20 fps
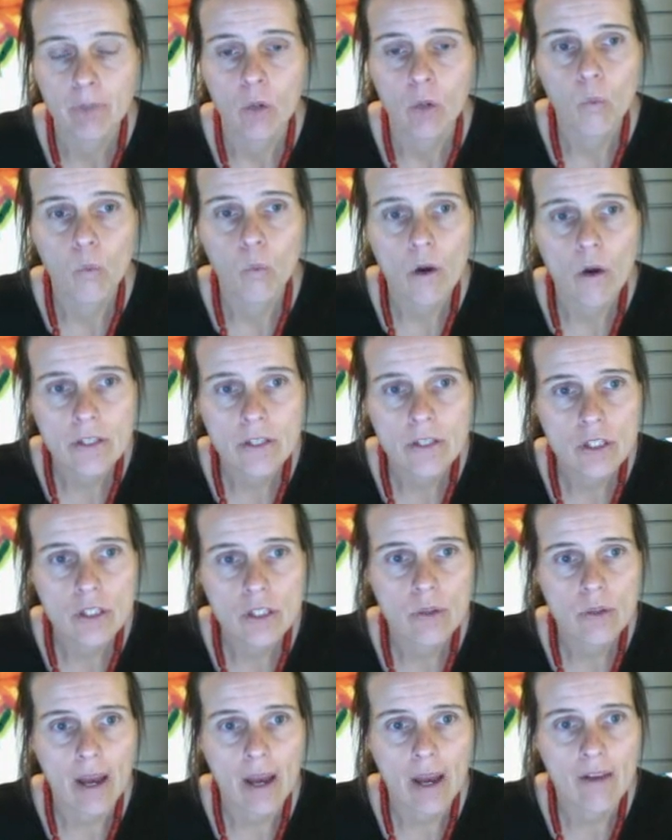Once
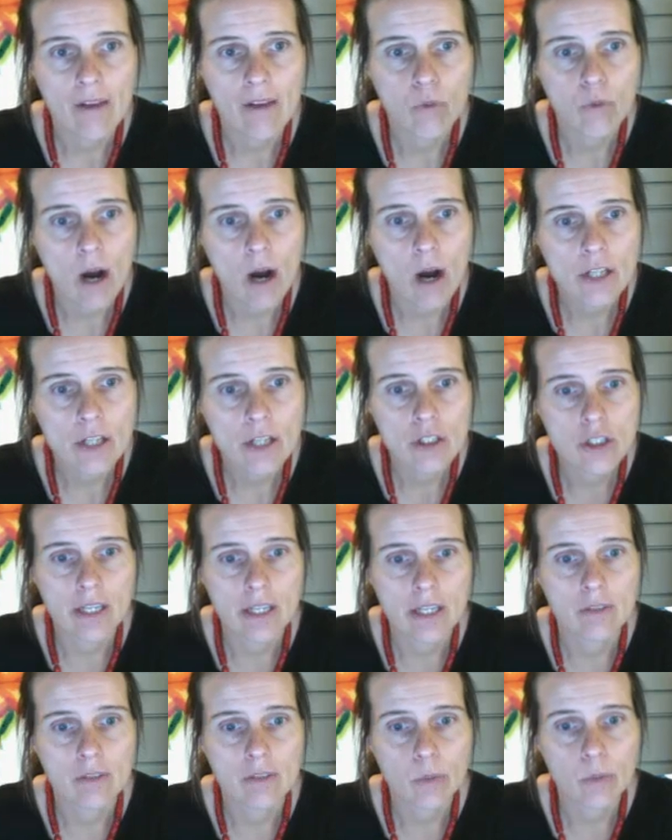you have watched
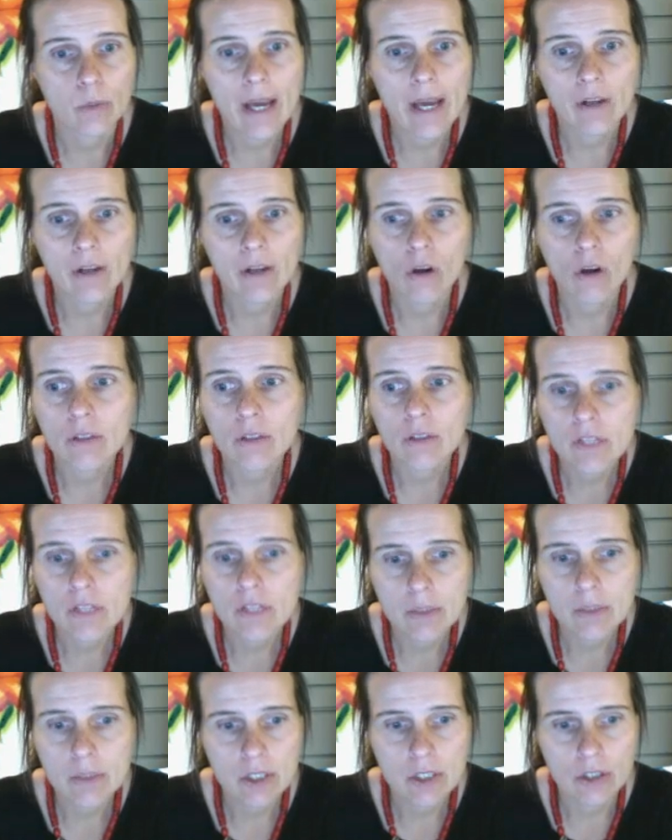and read all of
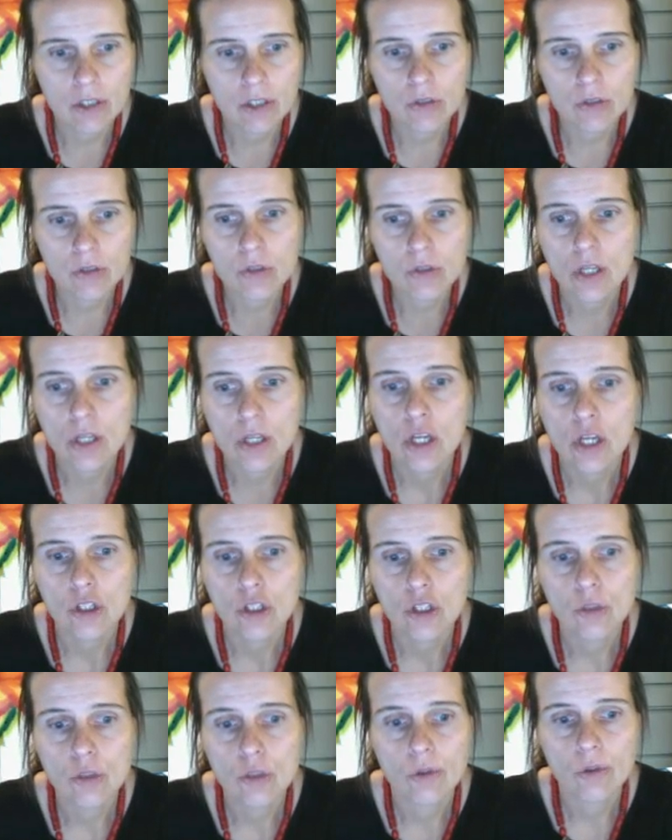these materials,
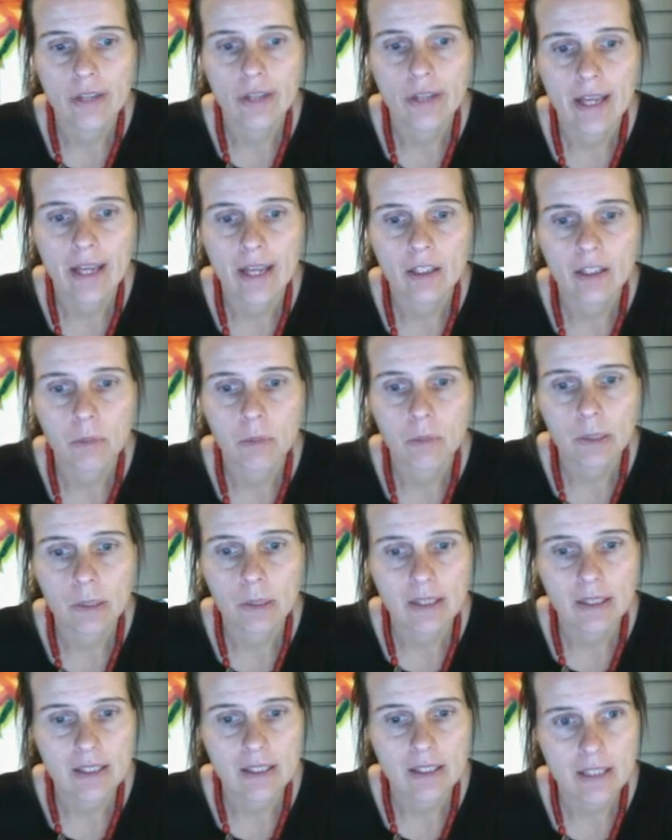you will then
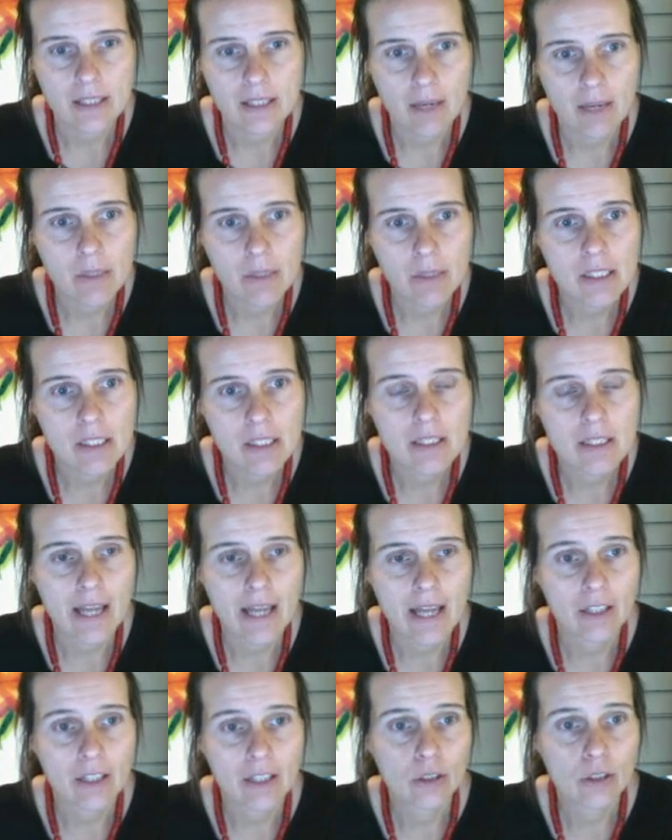complete the assignments.
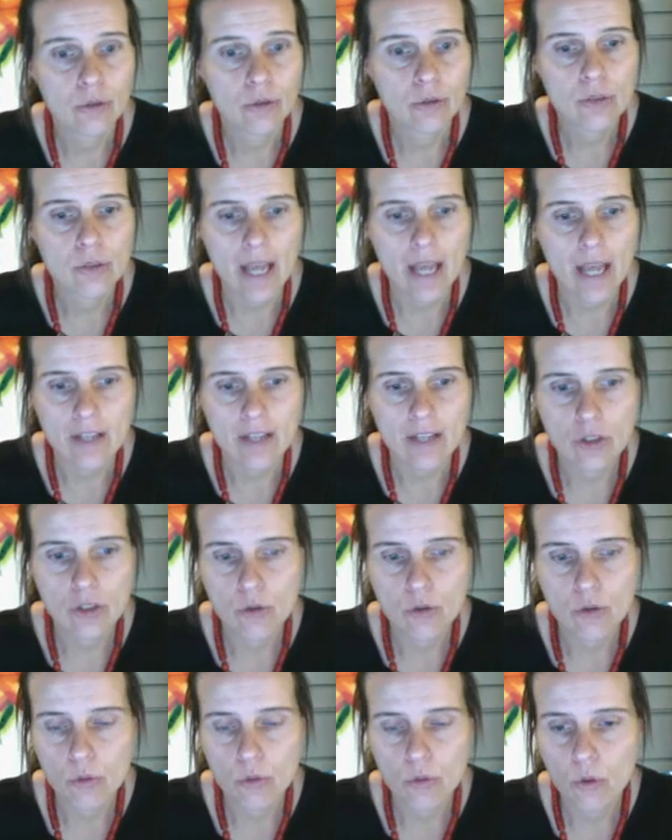That includes, as
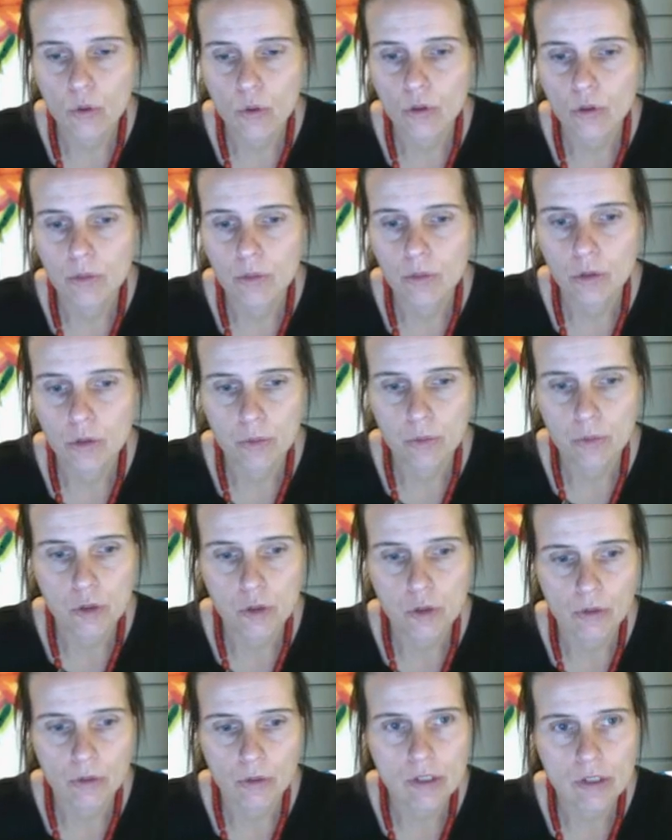usual, the multiple
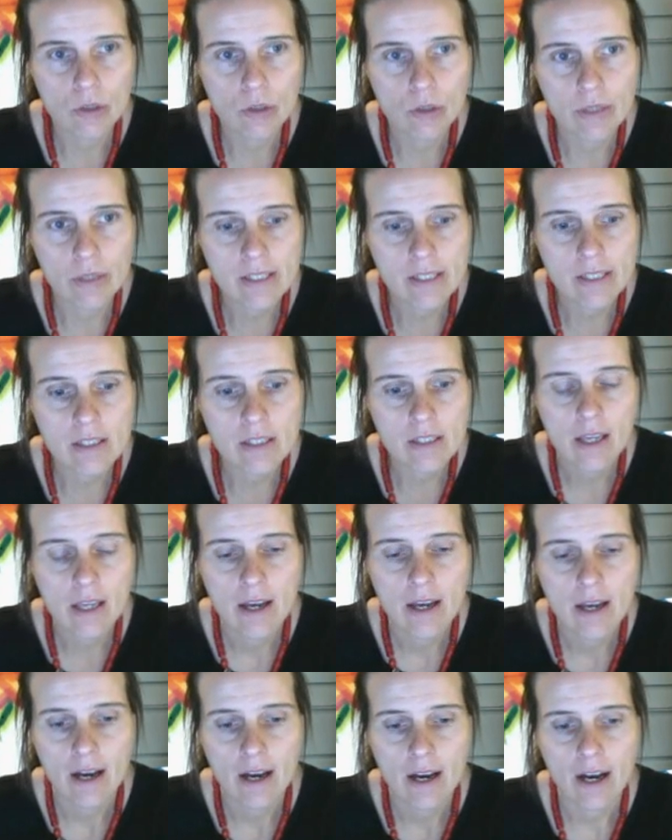choice quiz,
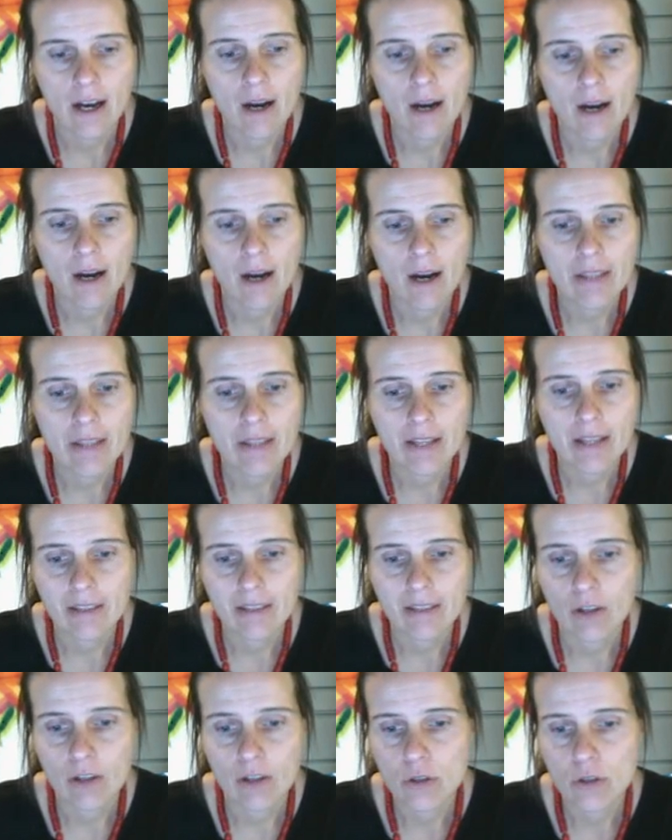and that
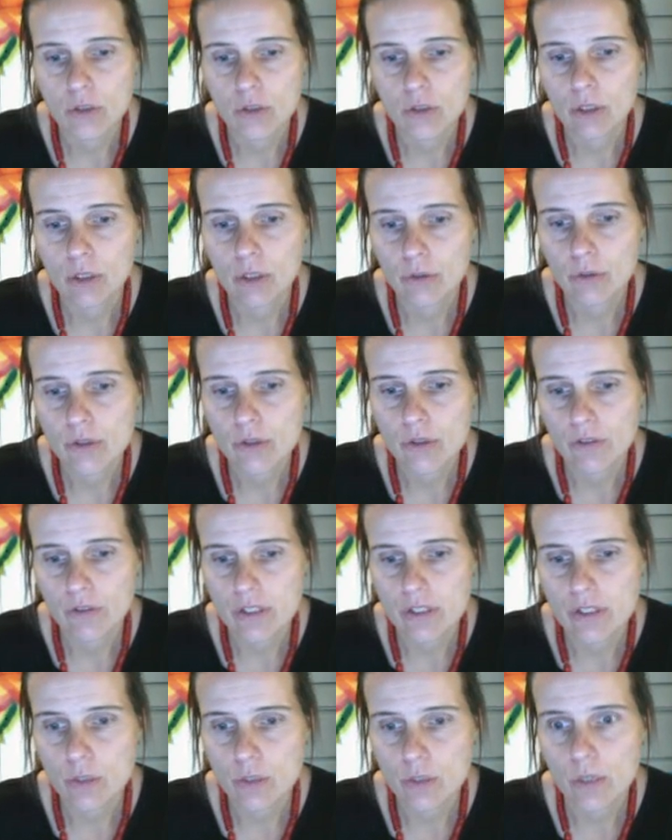then also includes for
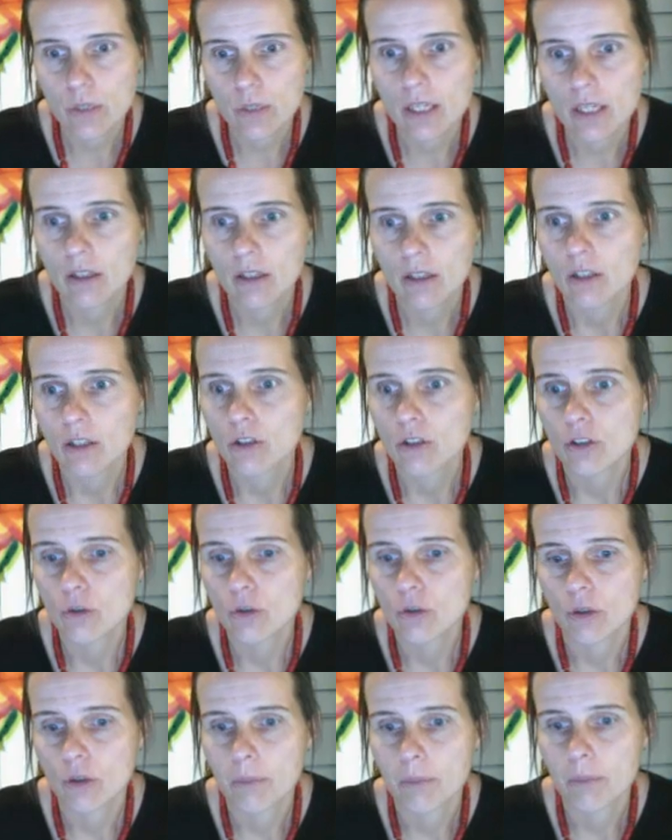this week
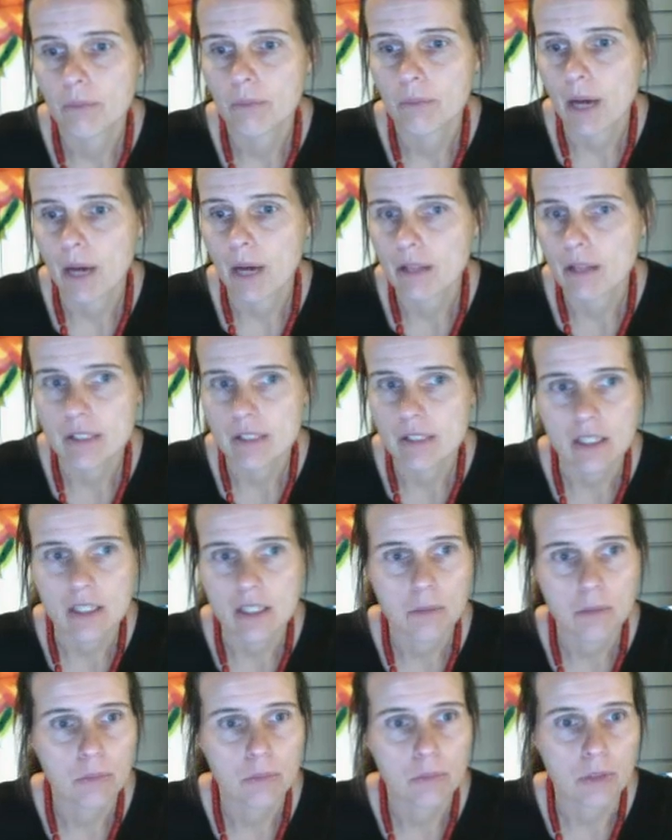your
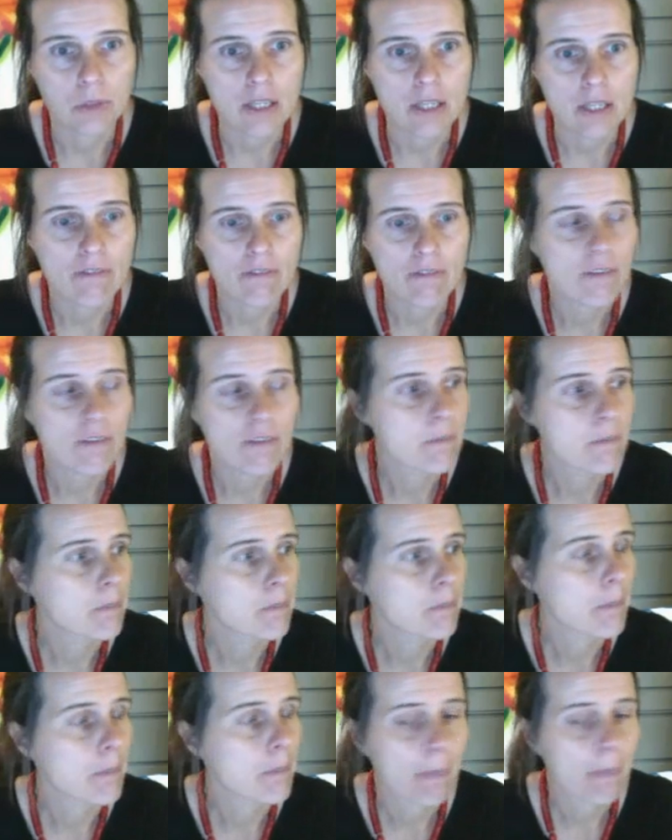policy brief.
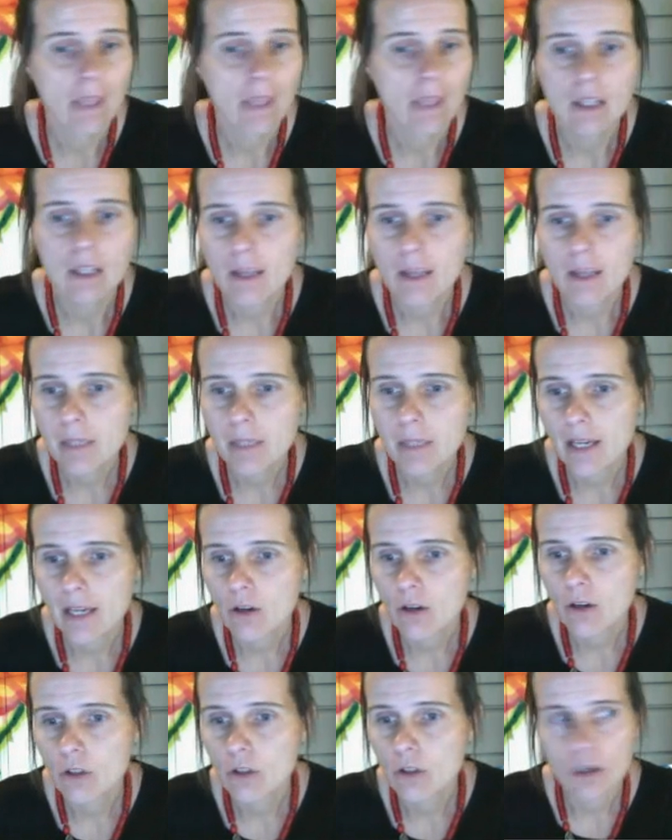Let me
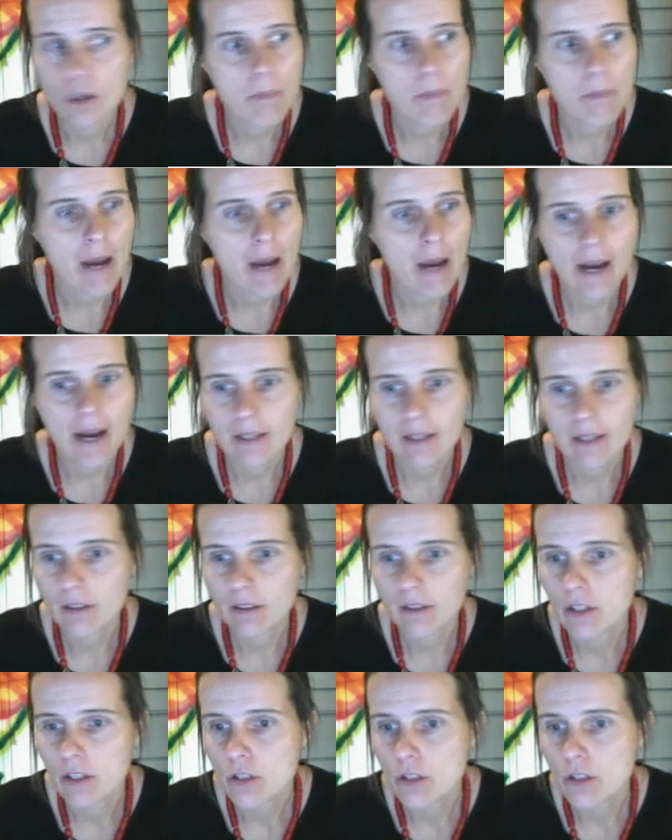now go back